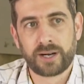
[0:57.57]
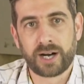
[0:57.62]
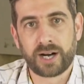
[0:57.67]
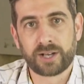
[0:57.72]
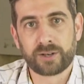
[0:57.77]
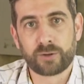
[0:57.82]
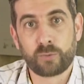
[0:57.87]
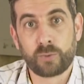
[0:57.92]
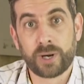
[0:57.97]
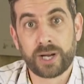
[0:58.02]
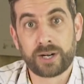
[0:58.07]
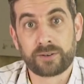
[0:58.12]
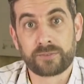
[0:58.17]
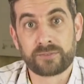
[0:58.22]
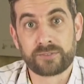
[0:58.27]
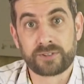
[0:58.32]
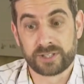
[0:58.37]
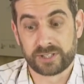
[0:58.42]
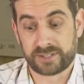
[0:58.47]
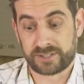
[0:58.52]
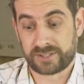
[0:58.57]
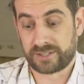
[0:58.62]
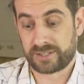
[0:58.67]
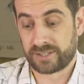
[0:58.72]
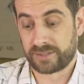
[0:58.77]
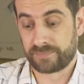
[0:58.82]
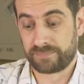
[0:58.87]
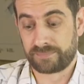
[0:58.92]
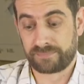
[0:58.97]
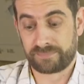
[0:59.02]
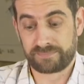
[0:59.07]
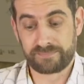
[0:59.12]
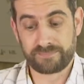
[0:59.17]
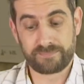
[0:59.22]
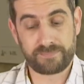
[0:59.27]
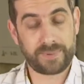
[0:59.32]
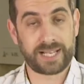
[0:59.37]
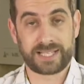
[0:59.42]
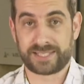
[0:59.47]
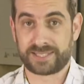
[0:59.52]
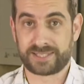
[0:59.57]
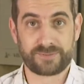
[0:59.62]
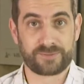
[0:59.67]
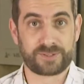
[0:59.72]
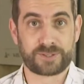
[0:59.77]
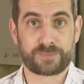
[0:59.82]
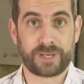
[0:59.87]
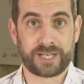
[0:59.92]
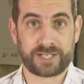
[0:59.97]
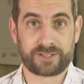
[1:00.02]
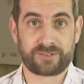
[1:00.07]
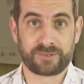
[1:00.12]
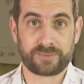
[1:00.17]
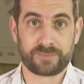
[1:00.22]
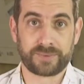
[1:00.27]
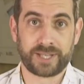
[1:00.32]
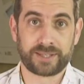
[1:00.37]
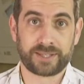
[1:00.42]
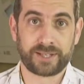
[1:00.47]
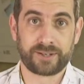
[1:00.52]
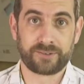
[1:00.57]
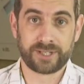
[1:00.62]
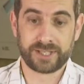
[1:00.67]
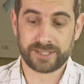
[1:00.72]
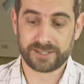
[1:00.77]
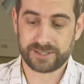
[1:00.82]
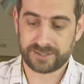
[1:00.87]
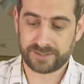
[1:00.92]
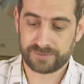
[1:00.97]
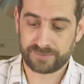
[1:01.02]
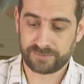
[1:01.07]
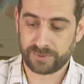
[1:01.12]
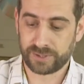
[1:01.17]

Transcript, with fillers: unaware of just the massive spectrum that there is